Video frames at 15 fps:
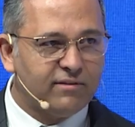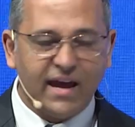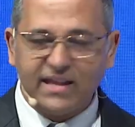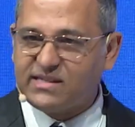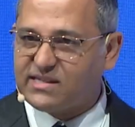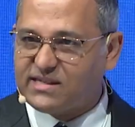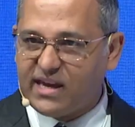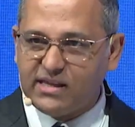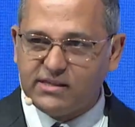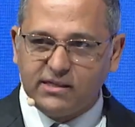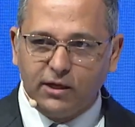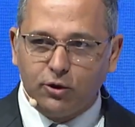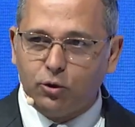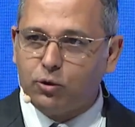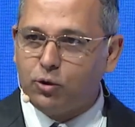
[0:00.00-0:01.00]
That's stage
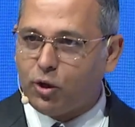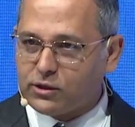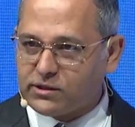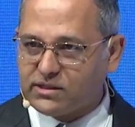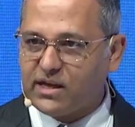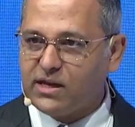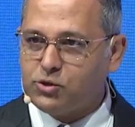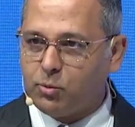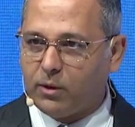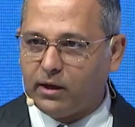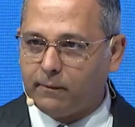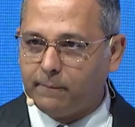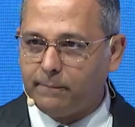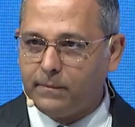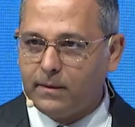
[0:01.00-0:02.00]
zero, not stage one.